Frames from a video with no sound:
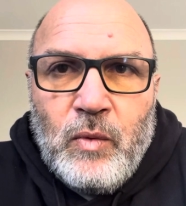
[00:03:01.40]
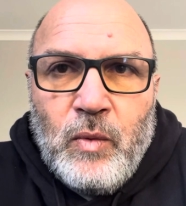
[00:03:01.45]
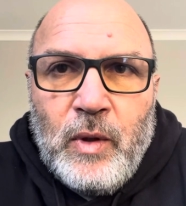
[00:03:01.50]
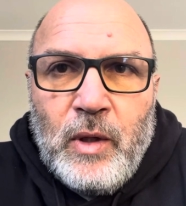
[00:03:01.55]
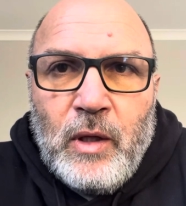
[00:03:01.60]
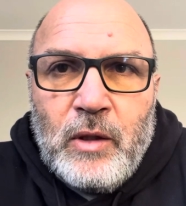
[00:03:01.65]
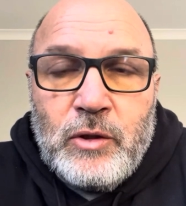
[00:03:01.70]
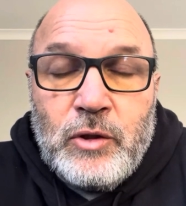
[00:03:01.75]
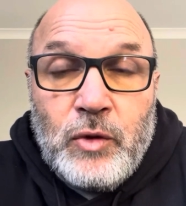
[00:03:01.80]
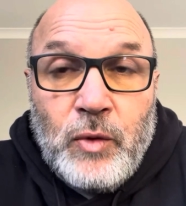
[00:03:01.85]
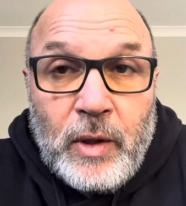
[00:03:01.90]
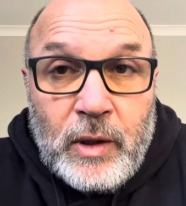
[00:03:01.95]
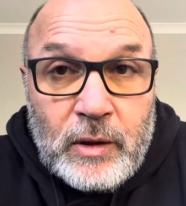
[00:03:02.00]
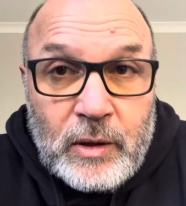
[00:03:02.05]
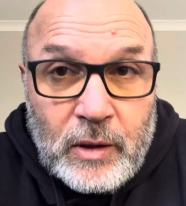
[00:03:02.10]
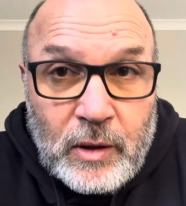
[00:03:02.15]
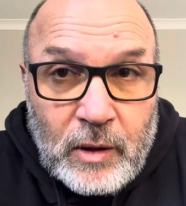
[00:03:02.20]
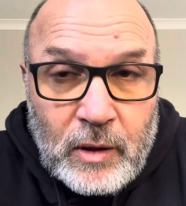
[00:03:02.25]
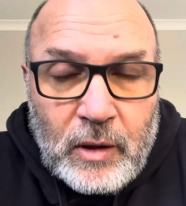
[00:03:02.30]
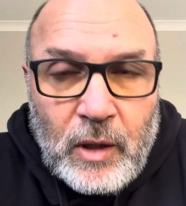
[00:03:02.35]
we are
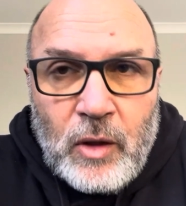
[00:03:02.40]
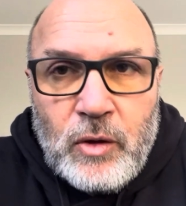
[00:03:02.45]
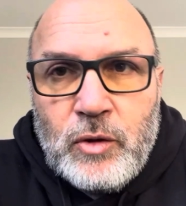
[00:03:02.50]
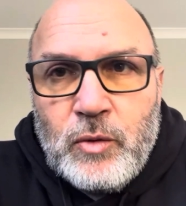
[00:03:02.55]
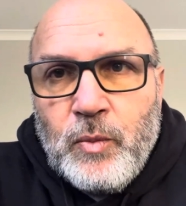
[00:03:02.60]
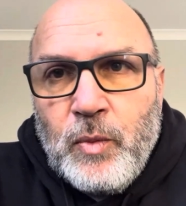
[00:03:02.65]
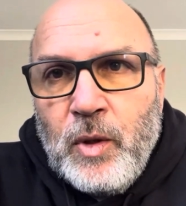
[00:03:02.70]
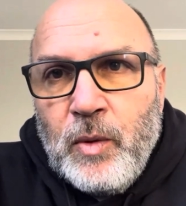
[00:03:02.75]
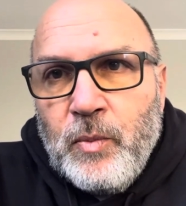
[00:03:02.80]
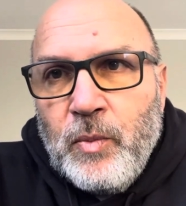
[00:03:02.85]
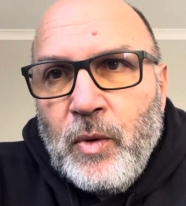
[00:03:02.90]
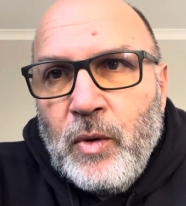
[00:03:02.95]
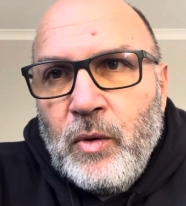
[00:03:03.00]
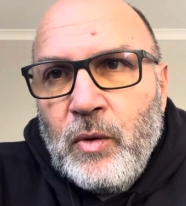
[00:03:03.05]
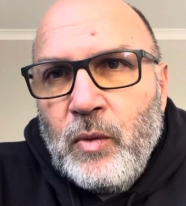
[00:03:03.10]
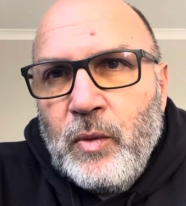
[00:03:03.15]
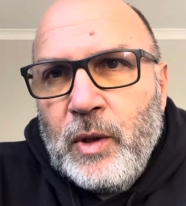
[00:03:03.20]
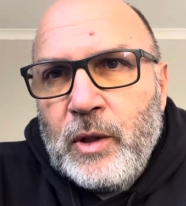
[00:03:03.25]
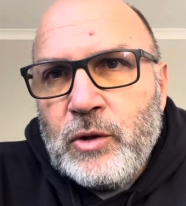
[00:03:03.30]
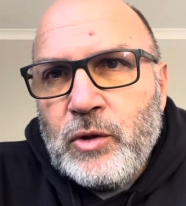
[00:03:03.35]
strengthening those people.
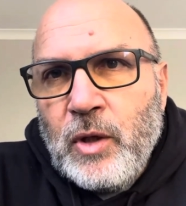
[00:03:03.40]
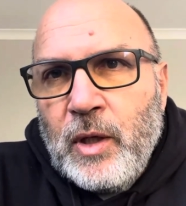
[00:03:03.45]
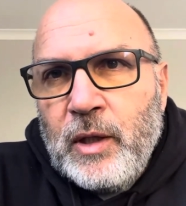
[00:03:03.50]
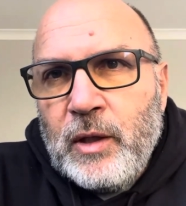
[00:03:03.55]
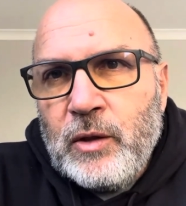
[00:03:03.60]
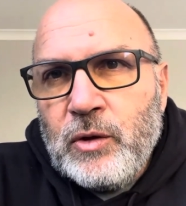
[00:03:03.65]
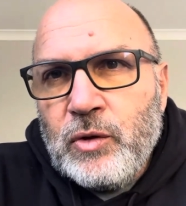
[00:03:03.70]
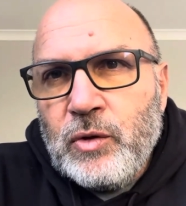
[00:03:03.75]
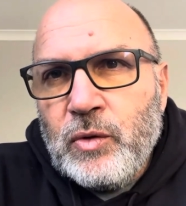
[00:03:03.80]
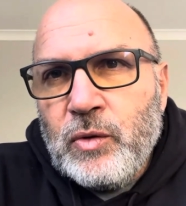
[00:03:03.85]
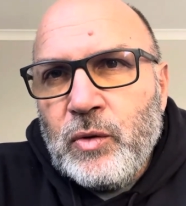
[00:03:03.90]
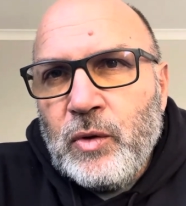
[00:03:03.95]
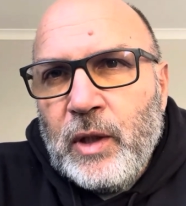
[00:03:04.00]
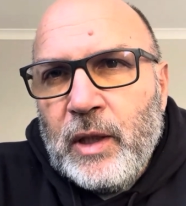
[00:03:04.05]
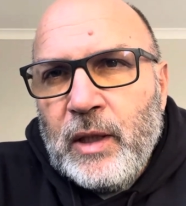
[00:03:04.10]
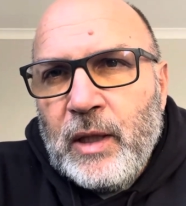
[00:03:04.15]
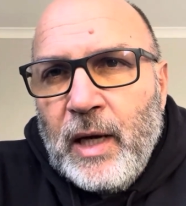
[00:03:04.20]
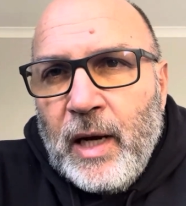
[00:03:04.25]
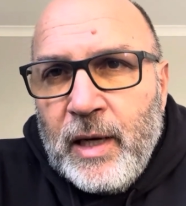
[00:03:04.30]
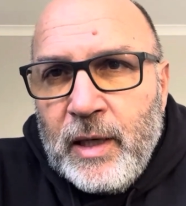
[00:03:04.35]
We're trying to
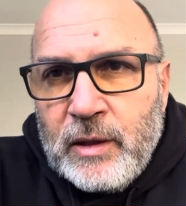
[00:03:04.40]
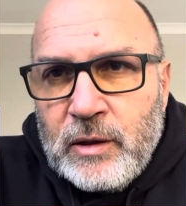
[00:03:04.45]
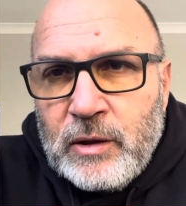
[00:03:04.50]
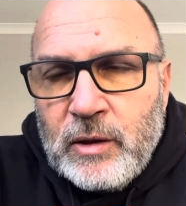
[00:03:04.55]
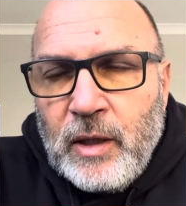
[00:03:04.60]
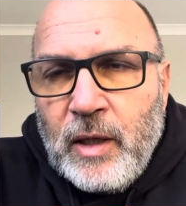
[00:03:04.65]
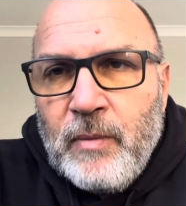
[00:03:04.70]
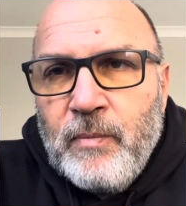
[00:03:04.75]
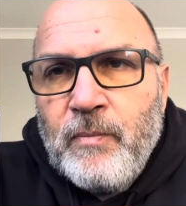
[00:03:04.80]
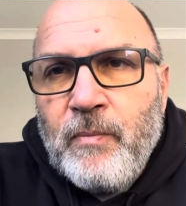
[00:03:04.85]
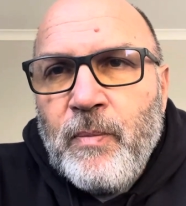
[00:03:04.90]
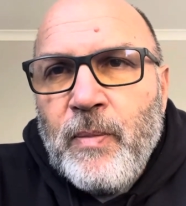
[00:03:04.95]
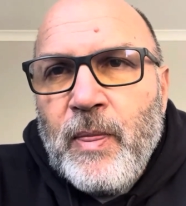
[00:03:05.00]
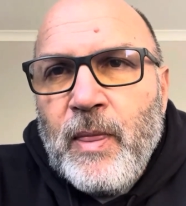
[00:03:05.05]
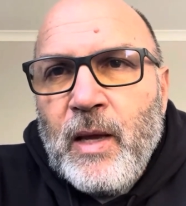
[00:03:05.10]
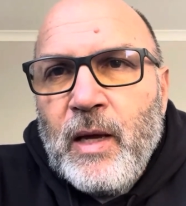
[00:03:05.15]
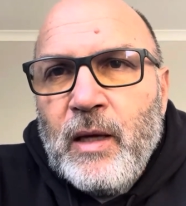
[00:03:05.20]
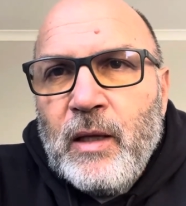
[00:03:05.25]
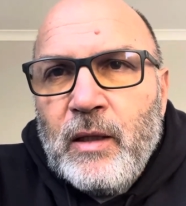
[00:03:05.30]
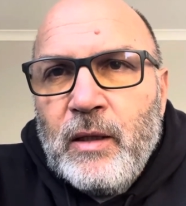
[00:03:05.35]
engage them.
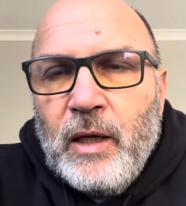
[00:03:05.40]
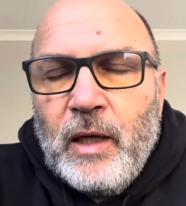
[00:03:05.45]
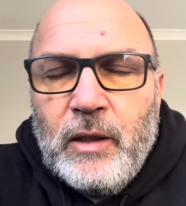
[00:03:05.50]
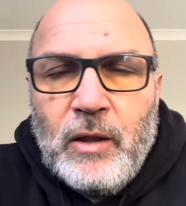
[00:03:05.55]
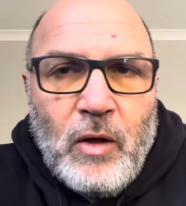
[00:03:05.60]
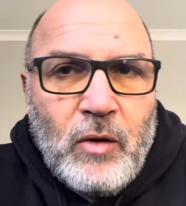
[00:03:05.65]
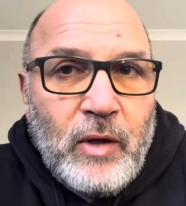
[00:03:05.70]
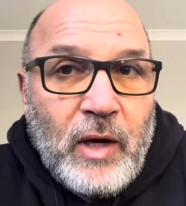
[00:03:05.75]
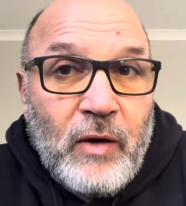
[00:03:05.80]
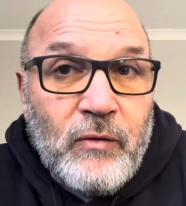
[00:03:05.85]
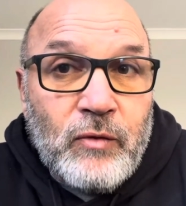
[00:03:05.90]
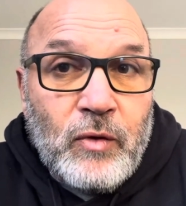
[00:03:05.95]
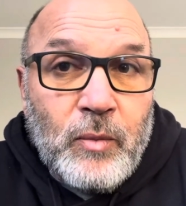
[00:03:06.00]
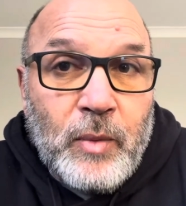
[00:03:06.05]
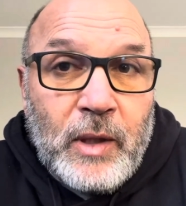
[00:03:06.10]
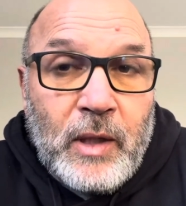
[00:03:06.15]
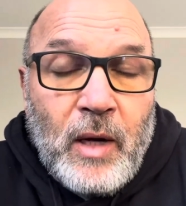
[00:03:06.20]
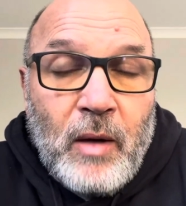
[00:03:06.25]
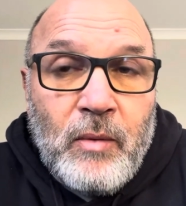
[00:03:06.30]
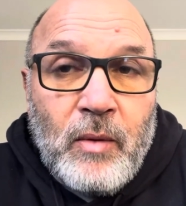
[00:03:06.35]
They don't have to
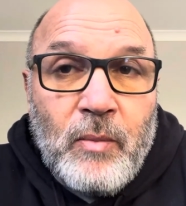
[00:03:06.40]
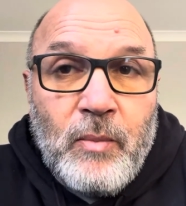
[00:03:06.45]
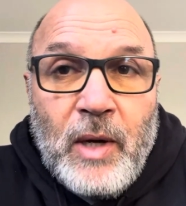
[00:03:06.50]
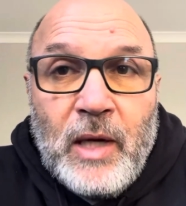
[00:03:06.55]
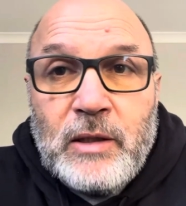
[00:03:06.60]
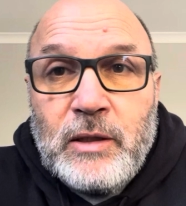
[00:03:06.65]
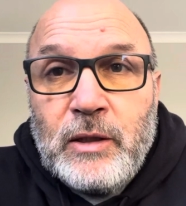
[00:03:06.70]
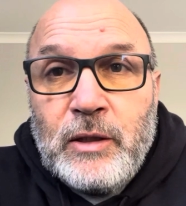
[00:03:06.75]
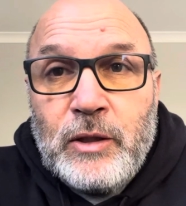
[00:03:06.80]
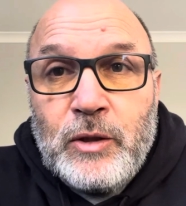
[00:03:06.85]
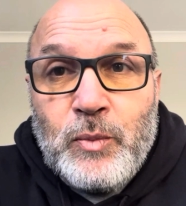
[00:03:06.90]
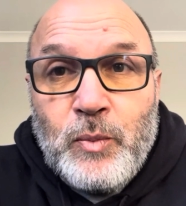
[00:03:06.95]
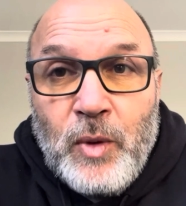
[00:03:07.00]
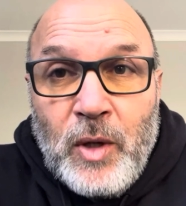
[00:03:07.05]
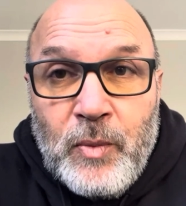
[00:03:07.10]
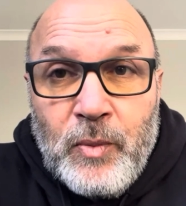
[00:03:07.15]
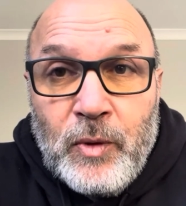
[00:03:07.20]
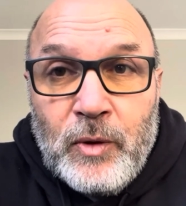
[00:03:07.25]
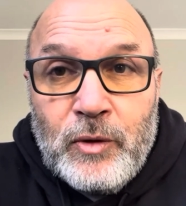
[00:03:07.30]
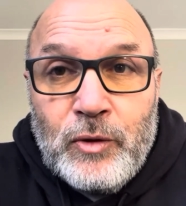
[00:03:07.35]
become ambassadors
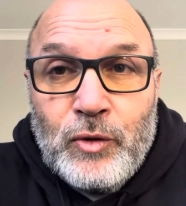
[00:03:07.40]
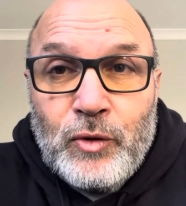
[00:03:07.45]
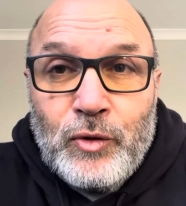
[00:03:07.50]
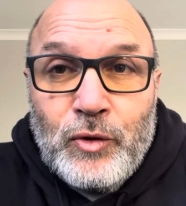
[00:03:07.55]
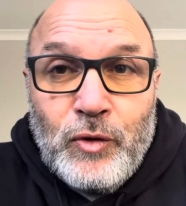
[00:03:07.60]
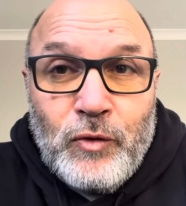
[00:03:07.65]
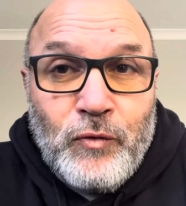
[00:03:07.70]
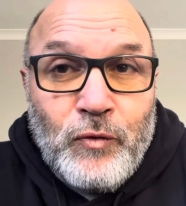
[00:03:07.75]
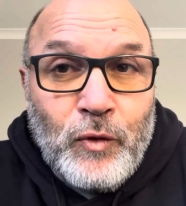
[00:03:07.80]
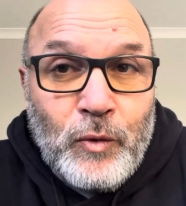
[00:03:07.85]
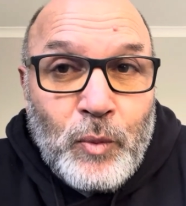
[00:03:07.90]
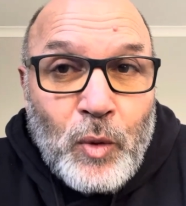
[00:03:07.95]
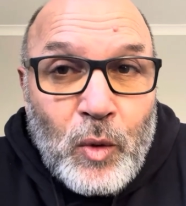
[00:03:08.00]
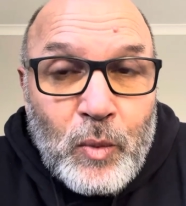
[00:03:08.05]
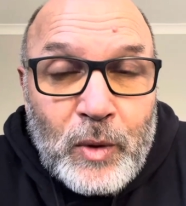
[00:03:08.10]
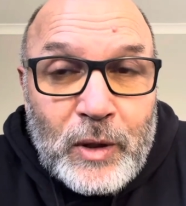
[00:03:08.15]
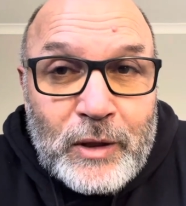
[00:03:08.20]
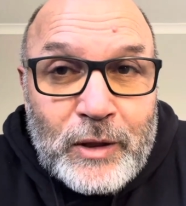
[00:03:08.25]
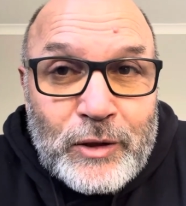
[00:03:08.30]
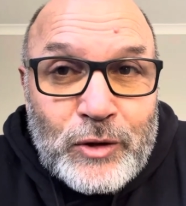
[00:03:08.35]
people to do football
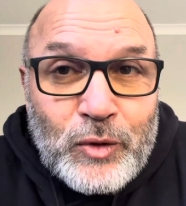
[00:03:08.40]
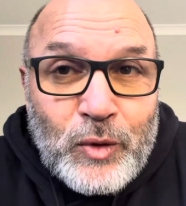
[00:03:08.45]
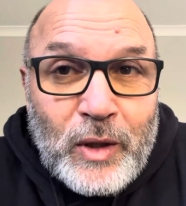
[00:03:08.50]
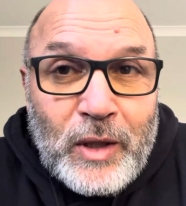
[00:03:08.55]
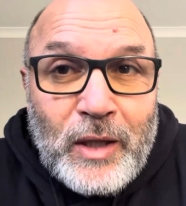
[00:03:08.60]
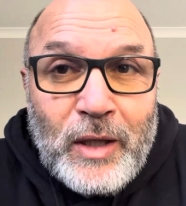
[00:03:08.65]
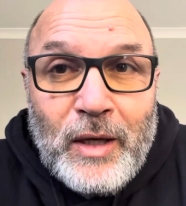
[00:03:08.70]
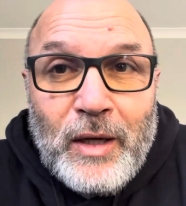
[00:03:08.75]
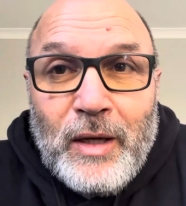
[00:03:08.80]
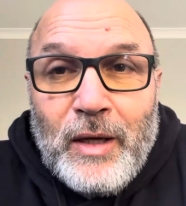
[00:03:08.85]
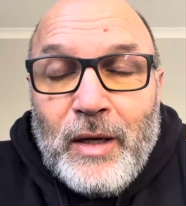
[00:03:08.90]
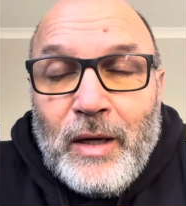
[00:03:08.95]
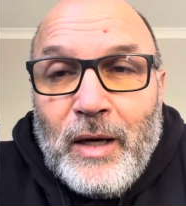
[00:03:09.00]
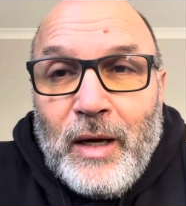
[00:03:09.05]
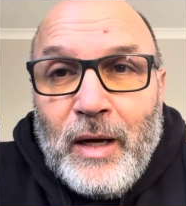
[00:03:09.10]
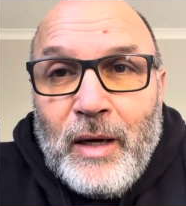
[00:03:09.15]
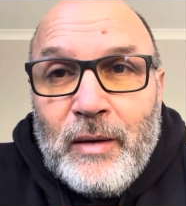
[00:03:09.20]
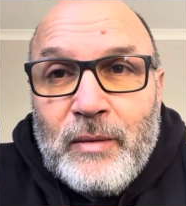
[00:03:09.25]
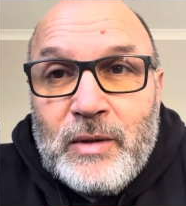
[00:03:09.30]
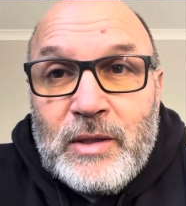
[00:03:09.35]
ministry.
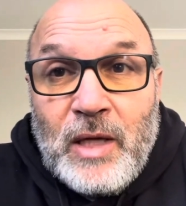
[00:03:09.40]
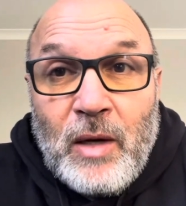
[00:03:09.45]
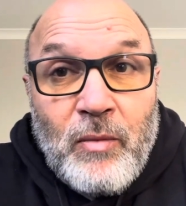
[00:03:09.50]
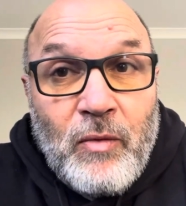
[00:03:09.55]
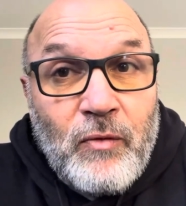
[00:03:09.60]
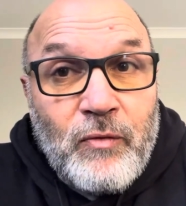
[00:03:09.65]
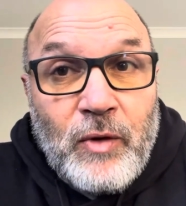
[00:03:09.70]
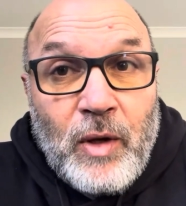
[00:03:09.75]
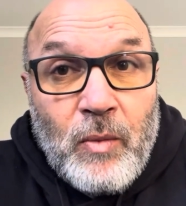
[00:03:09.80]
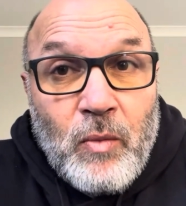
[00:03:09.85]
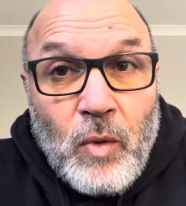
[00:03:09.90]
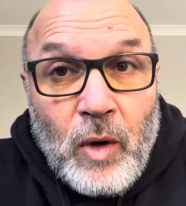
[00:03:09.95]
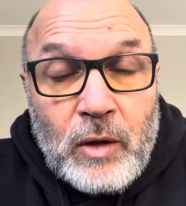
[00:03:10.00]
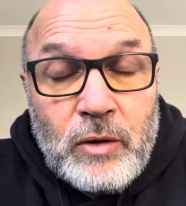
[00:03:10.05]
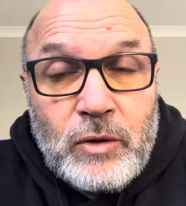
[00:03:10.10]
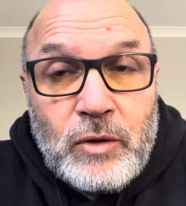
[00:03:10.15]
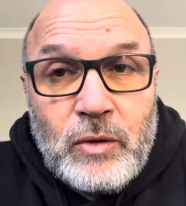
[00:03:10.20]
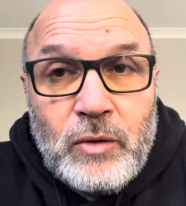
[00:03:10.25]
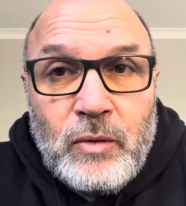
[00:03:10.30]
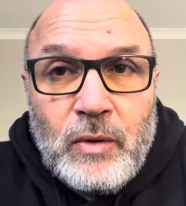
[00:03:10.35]
Some of them
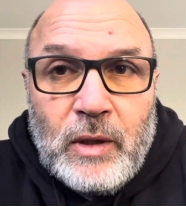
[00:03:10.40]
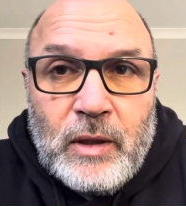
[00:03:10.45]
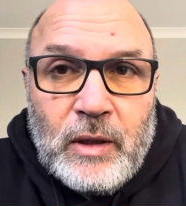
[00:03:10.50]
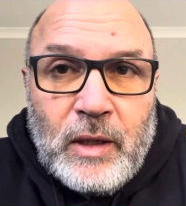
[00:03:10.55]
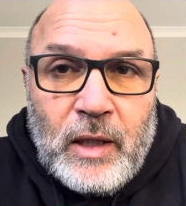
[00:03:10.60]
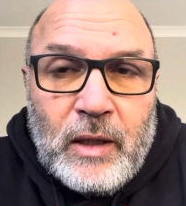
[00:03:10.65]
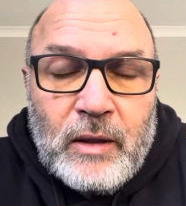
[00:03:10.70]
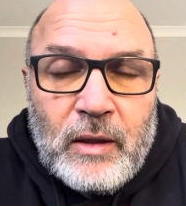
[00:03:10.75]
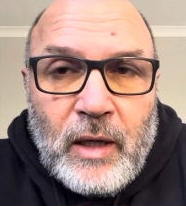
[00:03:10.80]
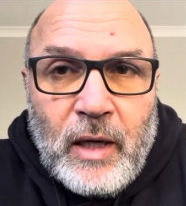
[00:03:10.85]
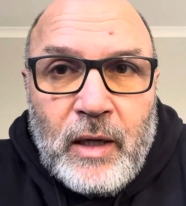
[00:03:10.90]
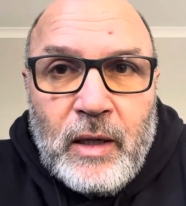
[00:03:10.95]
want to, and then